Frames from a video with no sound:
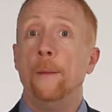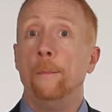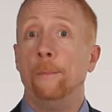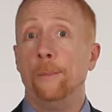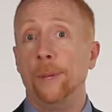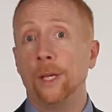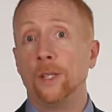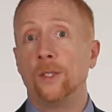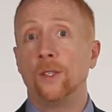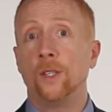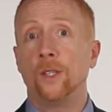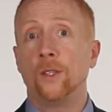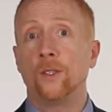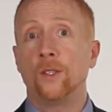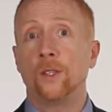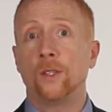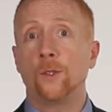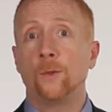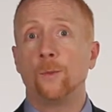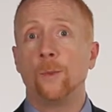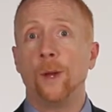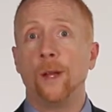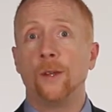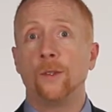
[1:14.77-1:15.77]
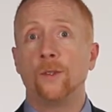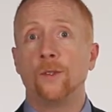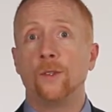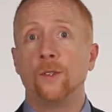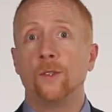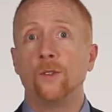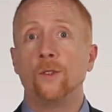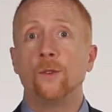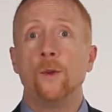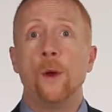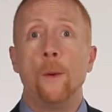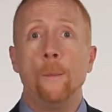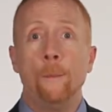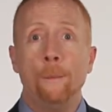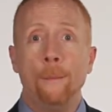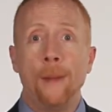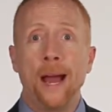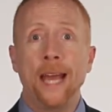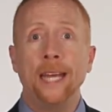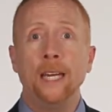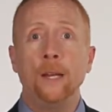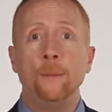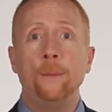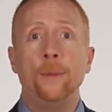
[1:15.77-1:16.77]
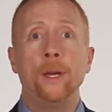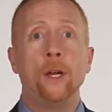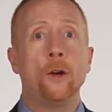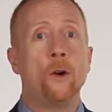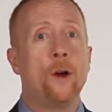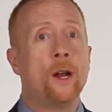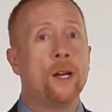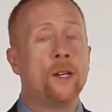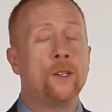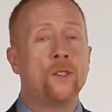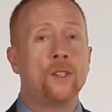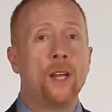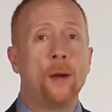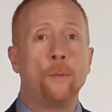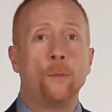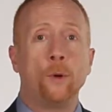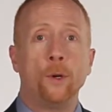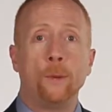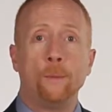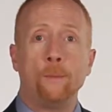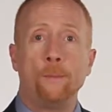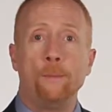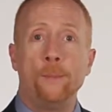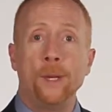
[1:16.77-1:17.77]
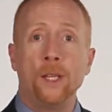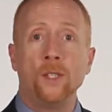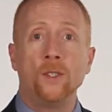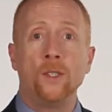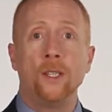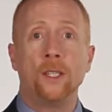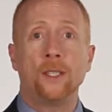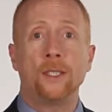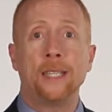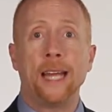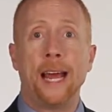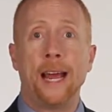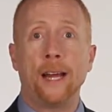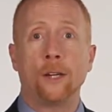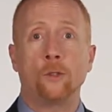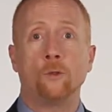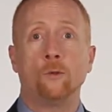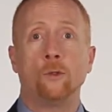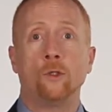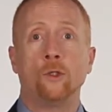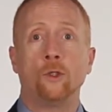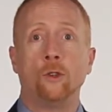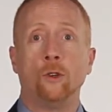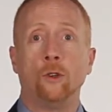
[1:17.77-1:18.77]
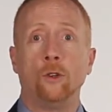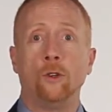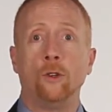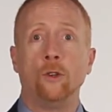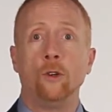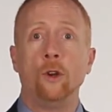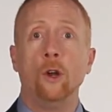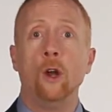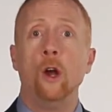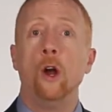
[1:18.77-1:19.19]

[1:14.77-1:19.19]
Business expenses might appear on a separate business tax return